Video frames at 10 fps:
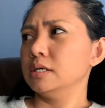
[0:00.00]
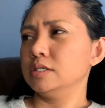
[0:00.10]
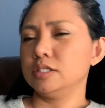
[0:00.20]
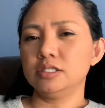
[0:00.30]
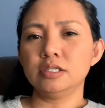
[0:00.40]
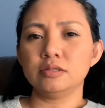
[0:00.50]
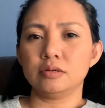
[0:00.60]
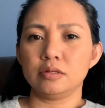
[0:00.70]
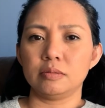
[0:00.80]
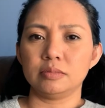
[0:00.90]
just
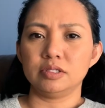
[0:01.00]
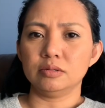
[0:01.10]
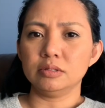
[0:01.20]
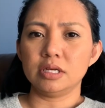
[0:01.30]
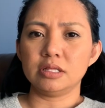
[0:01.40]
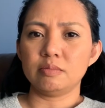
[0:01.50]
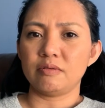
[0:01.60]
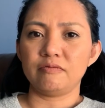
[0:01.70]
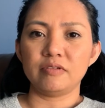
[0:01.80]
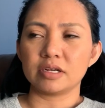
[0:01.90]
ignore them. Don't let them
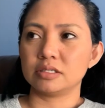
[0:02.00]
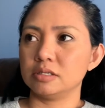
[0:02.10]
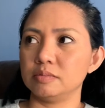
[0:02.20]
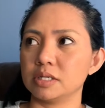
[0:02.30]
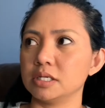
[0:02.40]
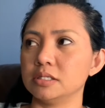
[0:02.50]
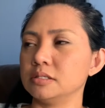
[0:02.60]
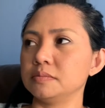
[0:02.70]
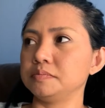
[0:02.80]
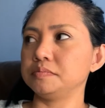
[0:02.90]
affect you, because
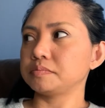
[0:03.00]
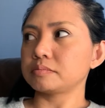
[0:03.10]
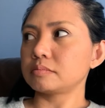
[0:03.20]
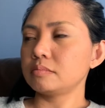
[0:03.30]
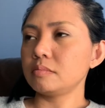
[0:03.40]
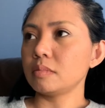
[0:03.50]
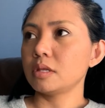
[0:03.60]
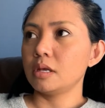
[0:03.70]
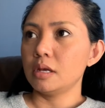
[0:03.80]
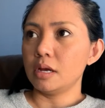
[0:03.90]

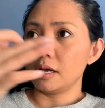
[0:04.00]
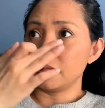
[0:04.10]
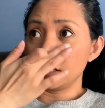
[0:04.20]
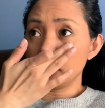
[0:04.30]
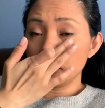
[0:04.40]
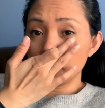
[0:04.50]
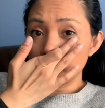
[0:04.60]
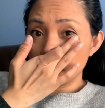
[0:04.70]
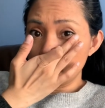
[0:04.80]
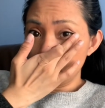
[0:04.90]
at the end of the
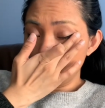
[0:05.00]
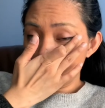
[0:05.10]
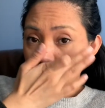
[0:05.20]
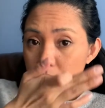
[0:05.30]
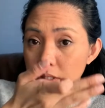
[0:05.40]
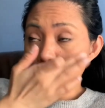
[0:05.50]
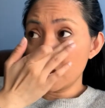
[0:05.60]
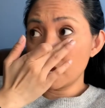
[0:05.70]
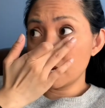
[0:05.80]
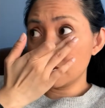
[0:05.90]
day, ikaw
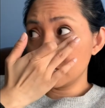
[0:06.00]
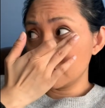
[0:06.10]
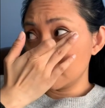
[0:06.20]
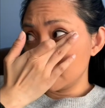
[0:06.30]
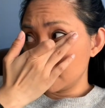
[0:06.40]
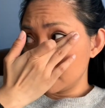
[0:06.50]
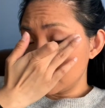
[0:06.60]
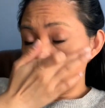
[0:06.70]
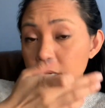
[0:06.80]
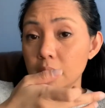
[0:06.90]
lang
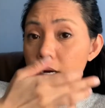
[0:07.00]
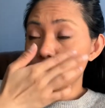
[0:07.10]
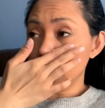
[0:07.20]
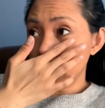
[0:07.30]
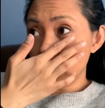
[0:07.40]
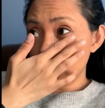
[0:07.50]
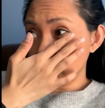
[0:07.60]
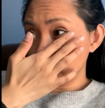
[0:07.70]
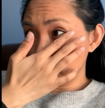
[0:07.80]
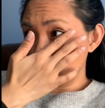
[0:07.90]
ang nakakakilala
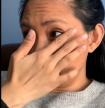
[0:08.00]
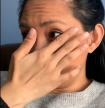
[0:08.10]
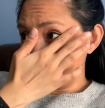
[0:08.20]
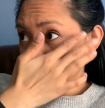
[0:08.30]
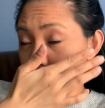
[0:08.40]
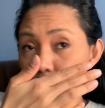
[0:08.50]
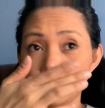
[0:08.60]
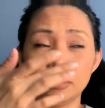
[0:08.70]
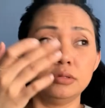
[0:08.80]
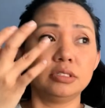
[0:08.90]
sa sarili mo. So
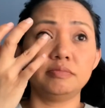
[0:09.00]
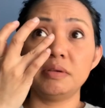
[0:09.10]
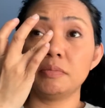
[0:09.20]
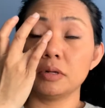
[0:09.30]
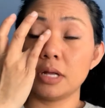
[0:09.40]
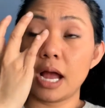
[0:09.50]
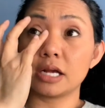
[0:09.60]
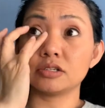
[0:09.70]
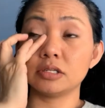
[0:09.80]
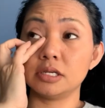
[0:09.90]
those people
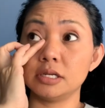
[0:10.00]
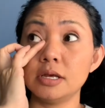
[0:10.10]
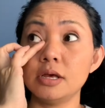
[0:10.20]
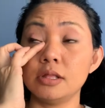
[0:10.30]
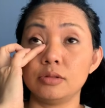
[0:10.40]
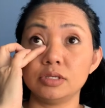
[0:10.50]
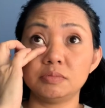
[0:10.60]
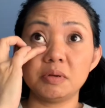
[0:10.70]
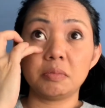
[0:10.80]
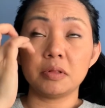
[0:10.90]

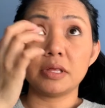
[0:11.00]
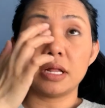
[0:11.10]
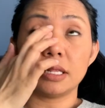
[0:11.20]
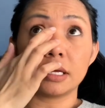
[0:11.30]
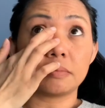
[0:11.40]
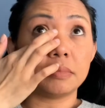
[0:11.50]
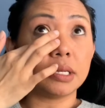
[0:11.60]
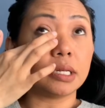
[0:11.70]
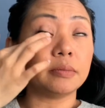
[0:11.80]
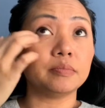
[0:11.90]
that like
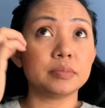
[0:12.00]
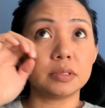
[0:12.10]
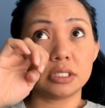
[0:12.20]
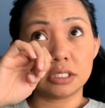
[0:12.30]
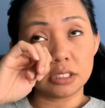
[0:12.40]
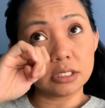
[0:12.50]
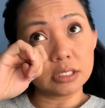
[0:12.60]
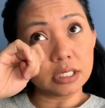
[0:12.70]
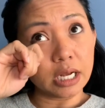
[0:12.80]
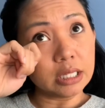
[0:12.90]
been
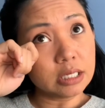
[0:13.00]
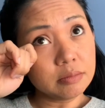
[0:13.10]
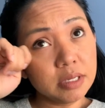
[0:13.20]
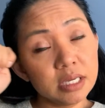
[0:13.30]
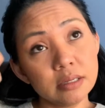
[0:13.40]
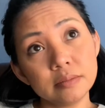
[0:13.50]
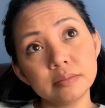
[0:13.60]
telling me